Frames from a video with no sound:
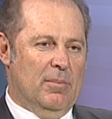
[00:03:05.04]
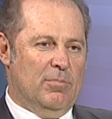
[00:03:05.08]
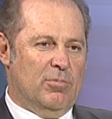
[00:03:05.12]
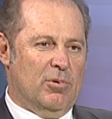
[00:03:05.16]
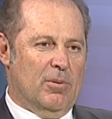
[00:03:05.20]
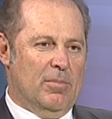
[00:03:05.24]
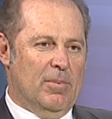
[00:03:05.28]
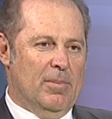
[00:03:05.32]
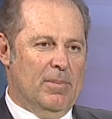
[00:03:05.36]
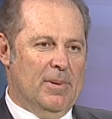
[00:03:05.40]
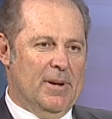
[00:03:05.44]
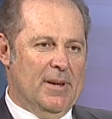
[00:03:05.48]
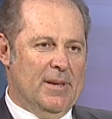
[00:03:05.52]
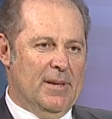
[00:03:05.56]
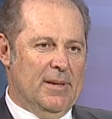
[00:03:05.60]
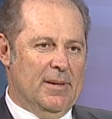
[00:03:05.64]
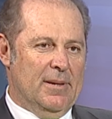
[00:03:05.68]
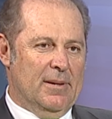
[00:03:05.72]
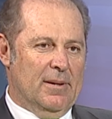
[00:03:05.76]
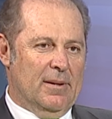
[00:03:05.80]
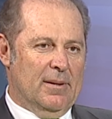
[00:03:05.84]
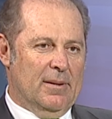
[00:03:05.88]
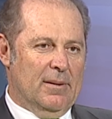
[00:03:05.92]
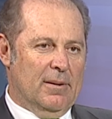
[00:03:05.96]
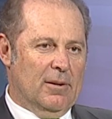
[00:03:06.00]

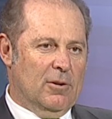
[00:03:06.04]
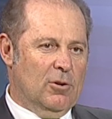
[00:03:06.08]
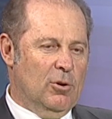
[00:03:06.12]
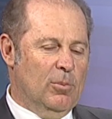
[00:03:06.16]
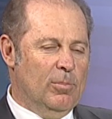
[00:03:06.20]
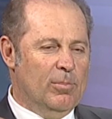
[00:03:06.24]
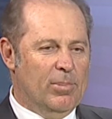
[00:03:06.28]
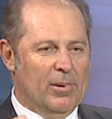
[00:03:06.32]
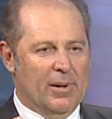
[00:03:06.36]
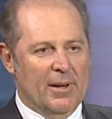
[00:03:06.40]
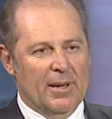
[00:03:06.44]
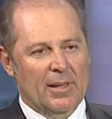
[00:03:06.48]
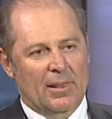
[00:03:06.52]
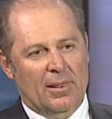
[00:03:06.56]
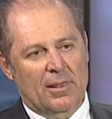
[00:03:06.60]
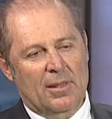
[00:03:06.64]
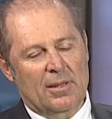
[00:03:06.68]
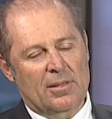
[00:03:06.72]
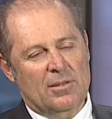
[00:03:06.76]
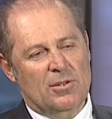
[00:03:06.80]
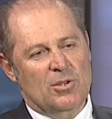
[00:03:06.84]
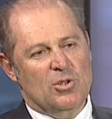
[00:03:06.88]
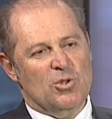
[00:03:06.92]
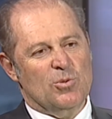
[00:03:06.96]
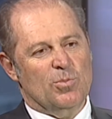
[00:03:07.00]
probably complete
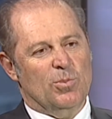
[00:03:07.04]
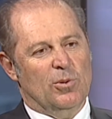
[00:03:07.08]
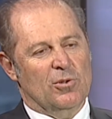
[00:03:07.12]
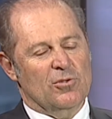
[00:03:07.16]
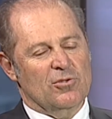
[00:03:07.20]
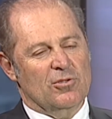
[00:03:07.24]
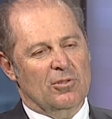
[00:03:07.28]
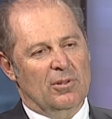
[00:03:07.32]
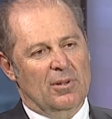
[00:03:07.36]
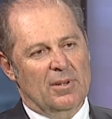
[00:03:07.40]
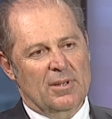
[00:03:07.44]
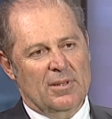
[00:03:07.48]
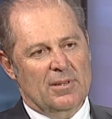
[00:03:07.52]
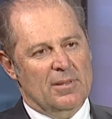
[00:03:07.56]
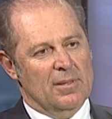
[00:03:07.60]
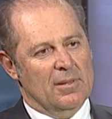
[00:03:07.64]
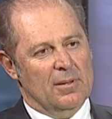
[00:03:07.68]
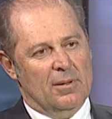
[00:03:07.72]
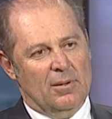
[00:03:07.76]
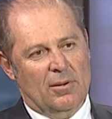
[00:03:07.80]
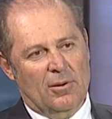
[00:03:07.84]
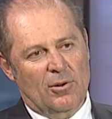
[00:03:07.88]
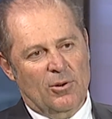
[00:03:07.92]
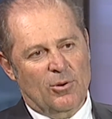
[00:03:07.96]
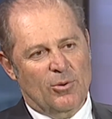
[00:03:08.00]
the disposal
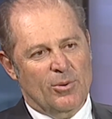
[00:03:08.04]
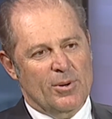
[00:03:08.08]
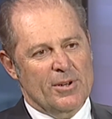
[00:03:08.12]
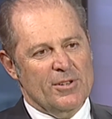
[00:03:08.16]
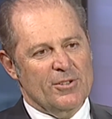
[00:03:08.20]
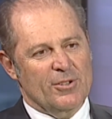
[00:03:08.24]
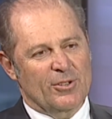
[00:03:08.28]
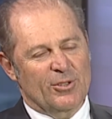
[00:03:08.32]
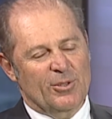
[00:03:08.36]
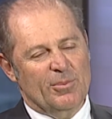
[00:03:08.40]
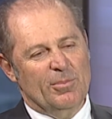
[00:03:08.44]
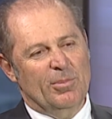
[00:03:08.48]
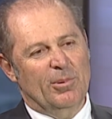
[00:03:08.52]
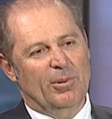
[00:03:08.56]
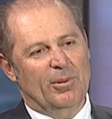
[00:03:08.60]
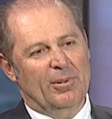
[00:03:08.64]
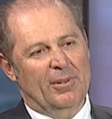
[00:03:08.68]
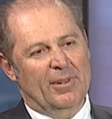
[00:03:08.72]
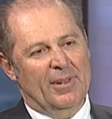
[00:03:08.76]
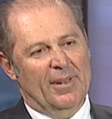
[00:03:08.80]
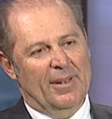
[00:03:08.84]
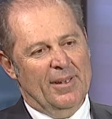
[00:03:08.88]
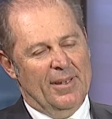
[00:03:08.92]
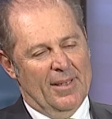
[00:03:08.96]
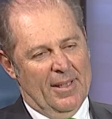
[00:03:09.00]
in a
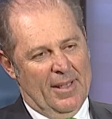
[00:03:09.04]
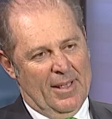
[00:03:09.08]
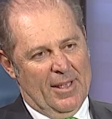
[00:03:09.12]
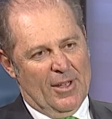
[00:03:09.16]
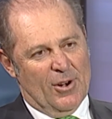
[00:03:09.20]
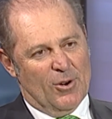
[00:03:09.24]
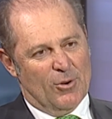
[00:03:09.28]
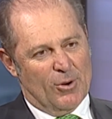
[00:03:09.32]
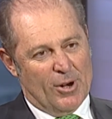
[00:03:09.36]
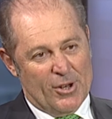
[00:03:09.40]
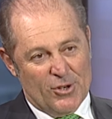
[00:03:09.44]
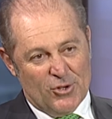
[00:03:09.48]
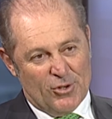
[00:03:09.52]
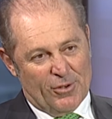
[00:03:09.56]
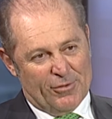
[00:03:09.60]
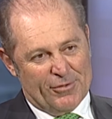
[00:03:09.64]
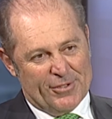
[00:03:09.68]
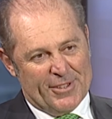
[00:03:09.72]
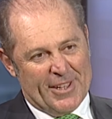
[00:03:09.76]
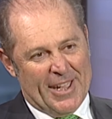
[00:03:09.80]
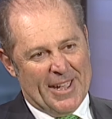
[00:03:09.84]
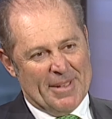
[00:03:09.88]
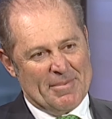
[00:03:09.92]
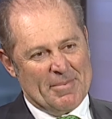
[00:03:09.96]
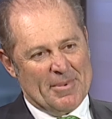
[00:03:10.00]
reasonable range
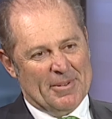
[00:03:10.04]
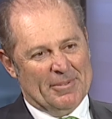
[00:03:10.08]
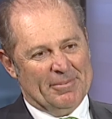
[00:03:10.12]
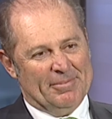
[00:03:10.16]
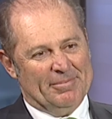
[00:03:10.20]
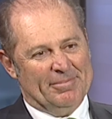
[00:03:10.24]
of time.